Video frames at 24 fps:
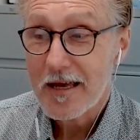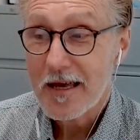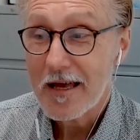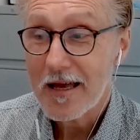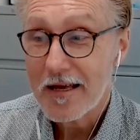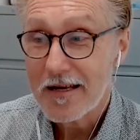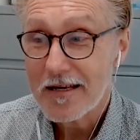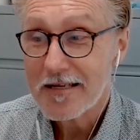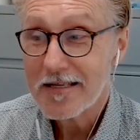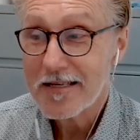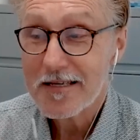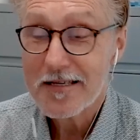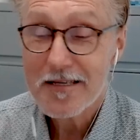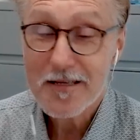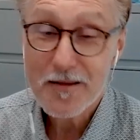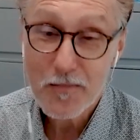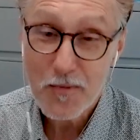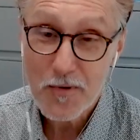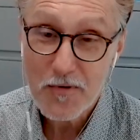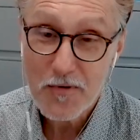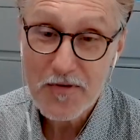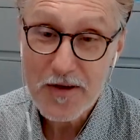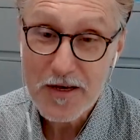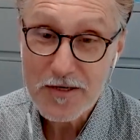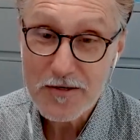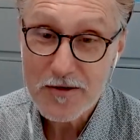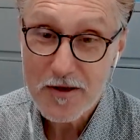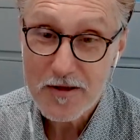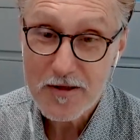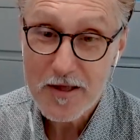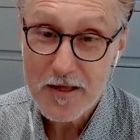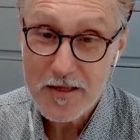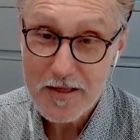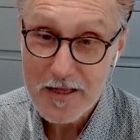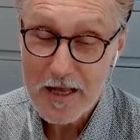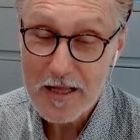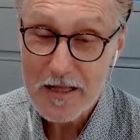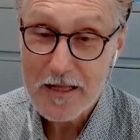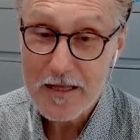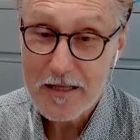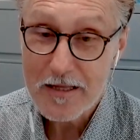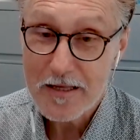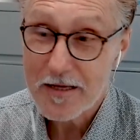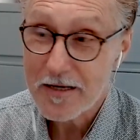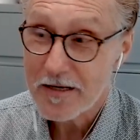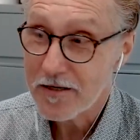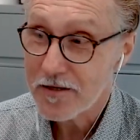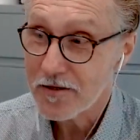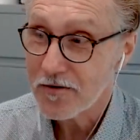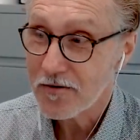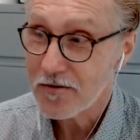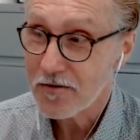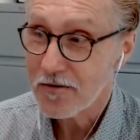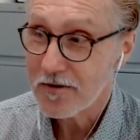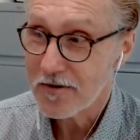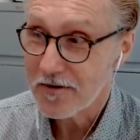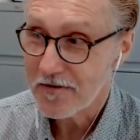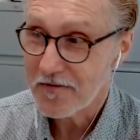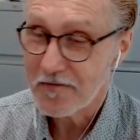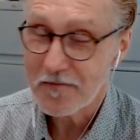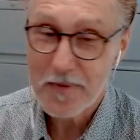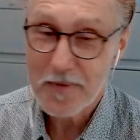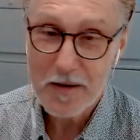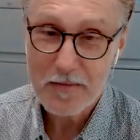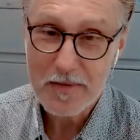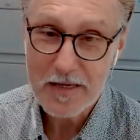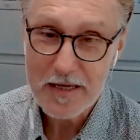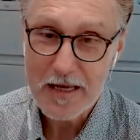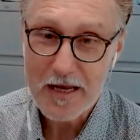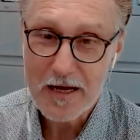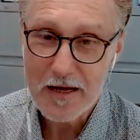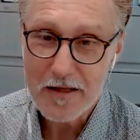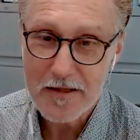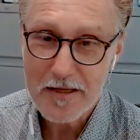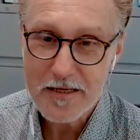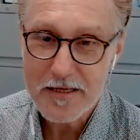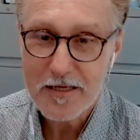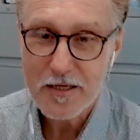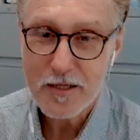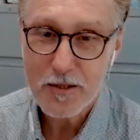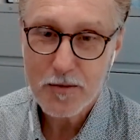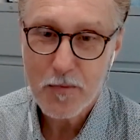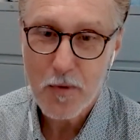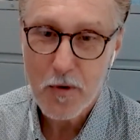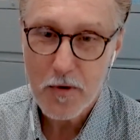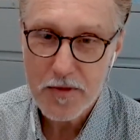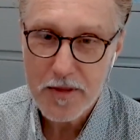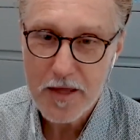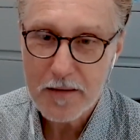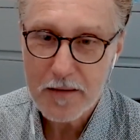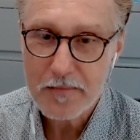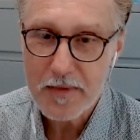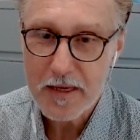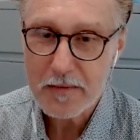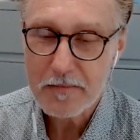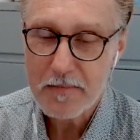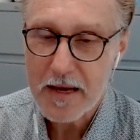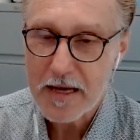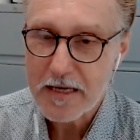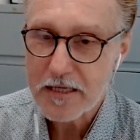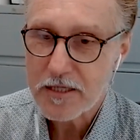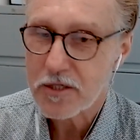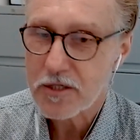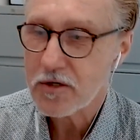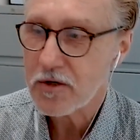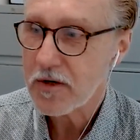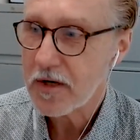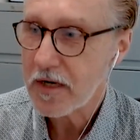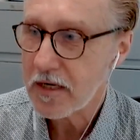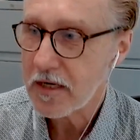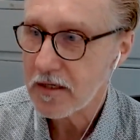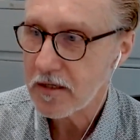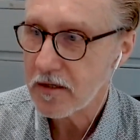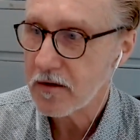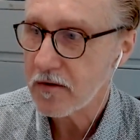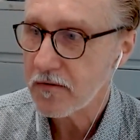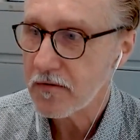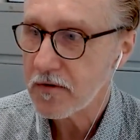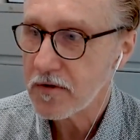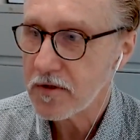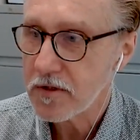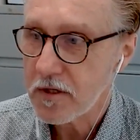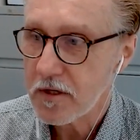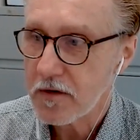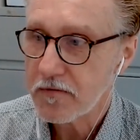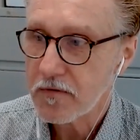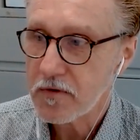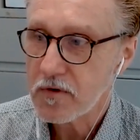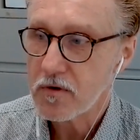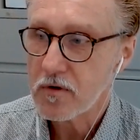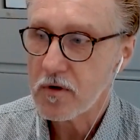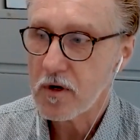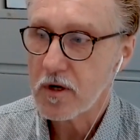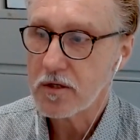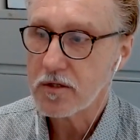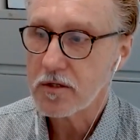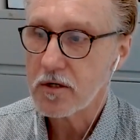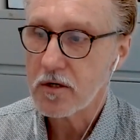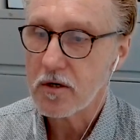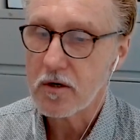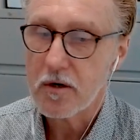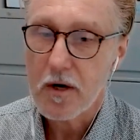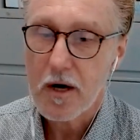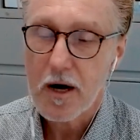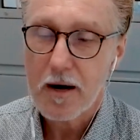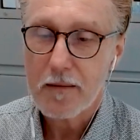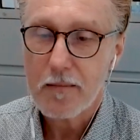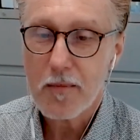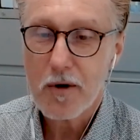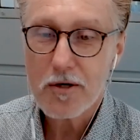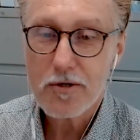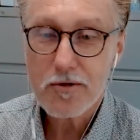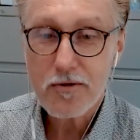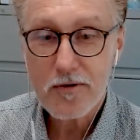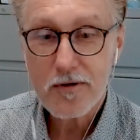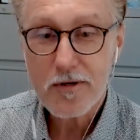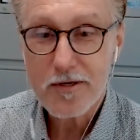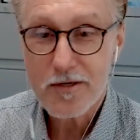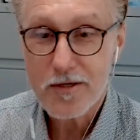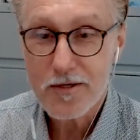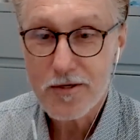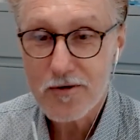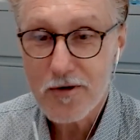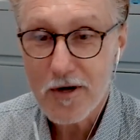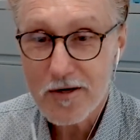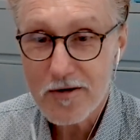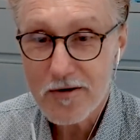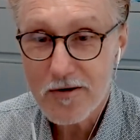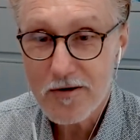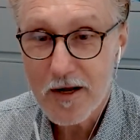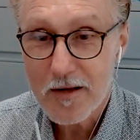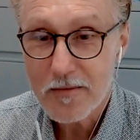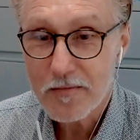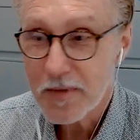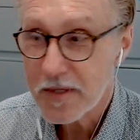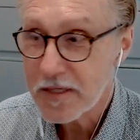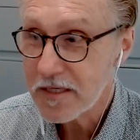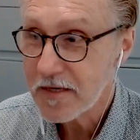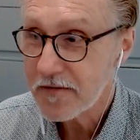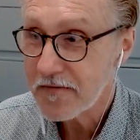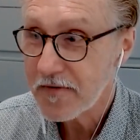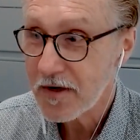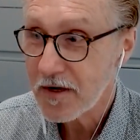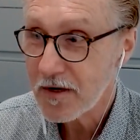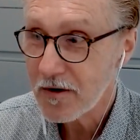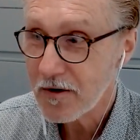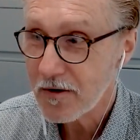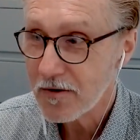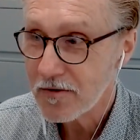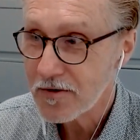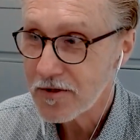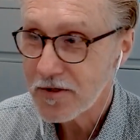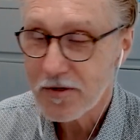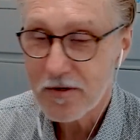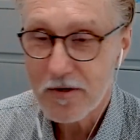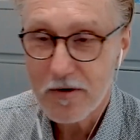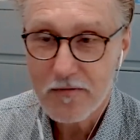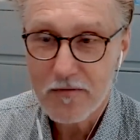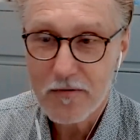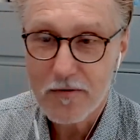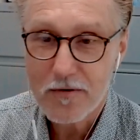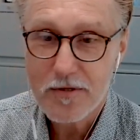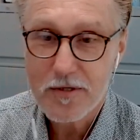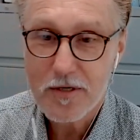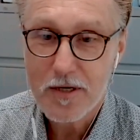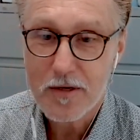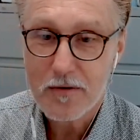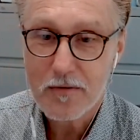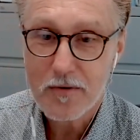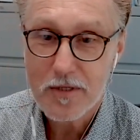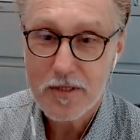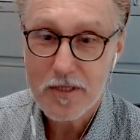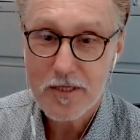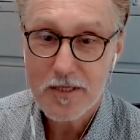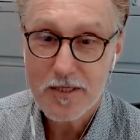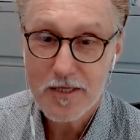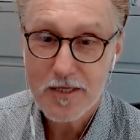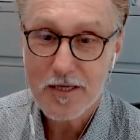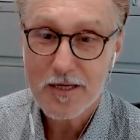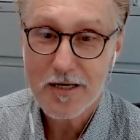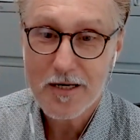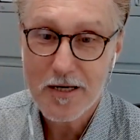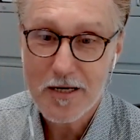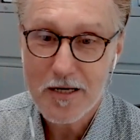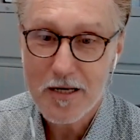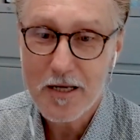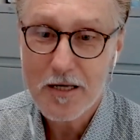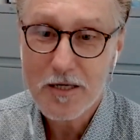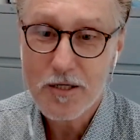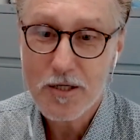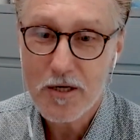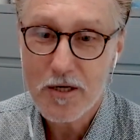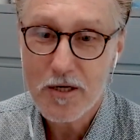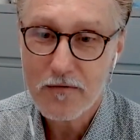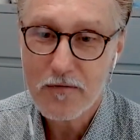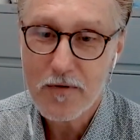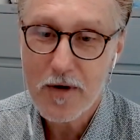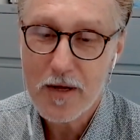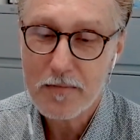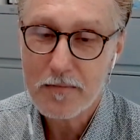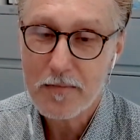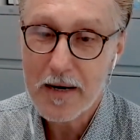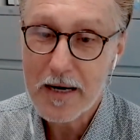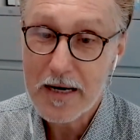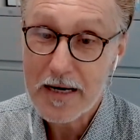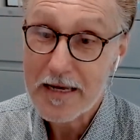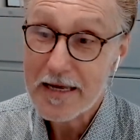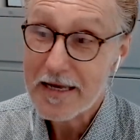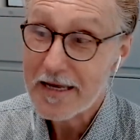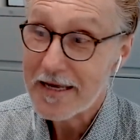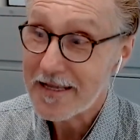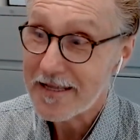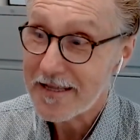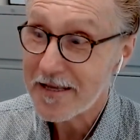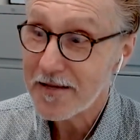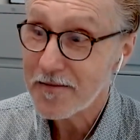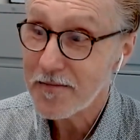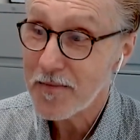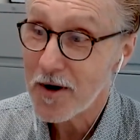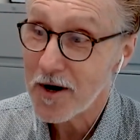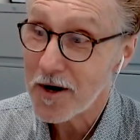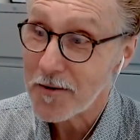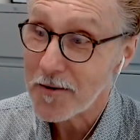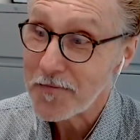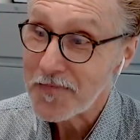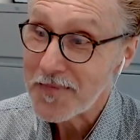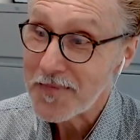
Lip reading: and assistant professor at the Della Lana School of Public Health. I teach both at McMaster and University of Toronto. I'm also an instructor at Pacific Coast University, which is an initiative run by NIDMAR.